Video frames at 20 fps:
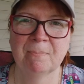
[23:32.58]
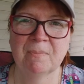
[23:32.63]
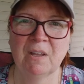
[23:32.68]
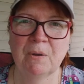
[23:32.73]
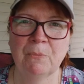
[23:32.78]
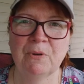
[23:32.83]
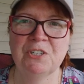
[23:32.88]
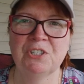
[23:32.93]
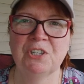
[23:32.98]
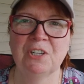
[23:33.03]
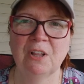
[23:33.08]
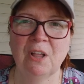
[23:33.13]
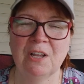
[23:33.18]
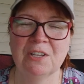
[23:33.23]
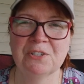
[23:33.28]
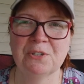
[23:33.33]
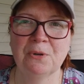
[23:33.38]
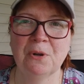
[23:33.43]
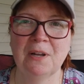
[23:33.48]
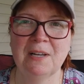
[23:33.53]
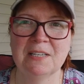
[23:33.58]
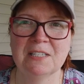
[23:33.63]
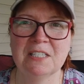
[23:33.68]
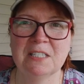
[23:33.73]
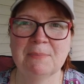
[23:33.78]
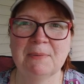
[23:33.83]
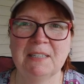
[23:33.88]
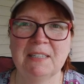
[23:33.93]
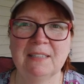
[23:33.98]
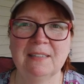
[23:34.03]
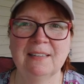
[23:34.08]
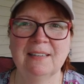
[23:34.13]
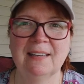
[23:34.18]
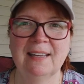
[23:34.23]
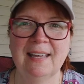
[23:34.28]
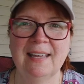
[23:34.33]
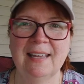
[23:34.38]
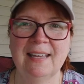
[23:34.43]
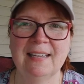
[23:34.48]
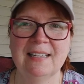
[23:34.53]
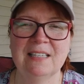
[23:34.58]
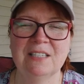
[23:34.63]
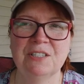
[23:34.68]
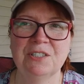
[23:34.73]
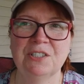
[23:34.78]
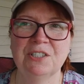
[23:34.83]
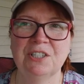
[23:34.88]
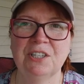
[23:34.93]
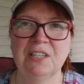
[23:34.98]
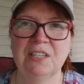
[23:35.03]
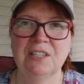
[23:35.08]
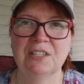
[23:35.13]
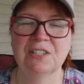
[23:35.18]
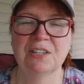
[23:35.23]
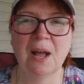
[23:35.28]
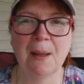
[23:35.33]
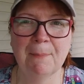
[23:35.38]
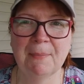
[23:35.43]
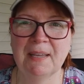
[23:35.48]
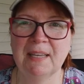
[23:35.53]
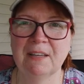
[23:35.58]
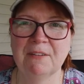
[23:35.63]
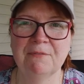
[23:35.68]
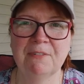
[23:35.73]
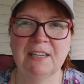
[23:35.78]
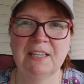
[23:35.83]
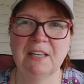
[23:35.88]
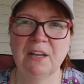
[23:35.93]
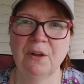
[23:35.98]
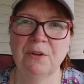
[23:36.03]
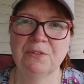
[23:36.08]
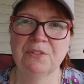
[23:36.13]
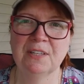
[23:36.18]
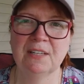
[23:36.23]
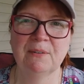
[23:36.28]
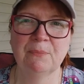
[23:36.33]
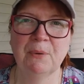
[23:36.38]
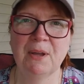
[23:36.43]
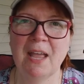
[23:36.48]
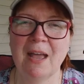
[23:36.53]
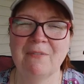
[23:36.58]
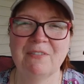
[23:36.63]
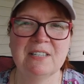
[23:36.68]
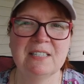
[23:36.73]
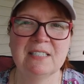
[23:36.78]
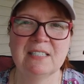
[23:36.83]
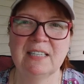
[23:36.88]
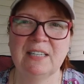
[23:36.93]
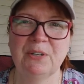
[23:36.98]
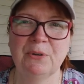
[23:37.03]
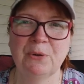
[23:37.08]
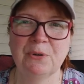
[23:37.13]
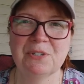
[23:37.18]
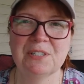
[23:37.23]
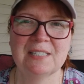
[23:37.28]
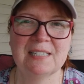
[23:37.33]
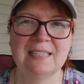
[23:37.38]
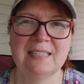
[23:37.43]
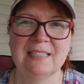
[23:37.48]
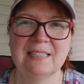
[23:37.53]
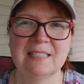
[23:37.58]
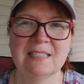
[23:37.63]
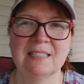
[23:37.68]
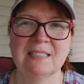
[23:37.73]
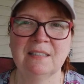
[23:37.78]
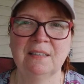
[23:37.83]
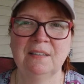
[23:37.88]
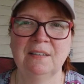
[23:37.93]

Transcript: When she lost her husband and she stopped making videos, and we haven't seen her since.